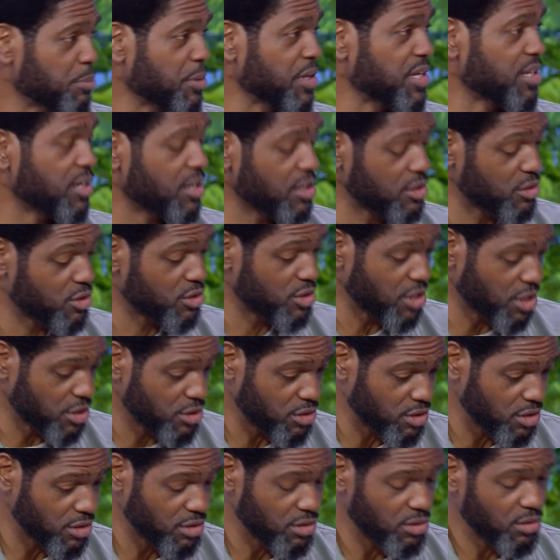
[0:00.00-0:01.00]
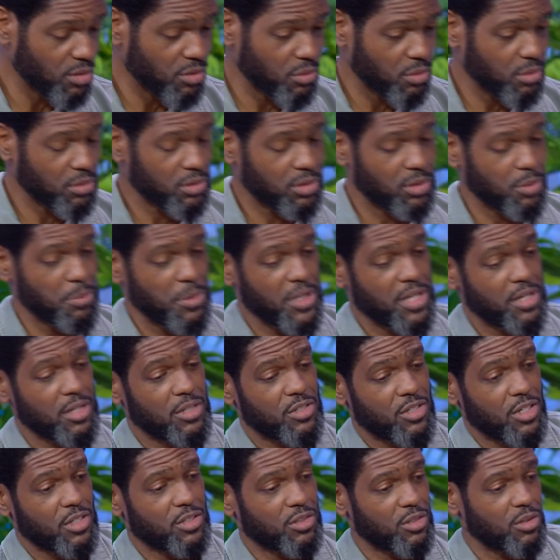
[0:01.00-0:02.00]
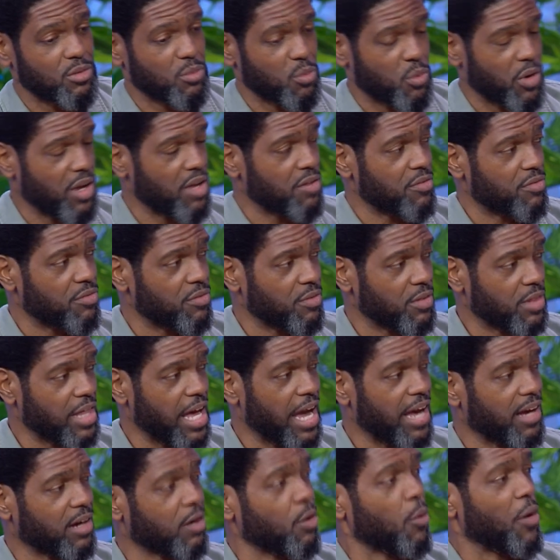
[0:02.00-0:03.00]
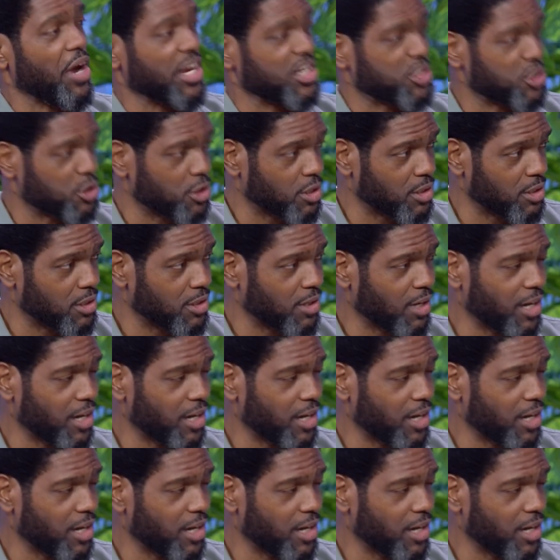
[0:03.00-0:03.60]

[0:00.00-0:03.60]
be consistent, to be consistent with that question,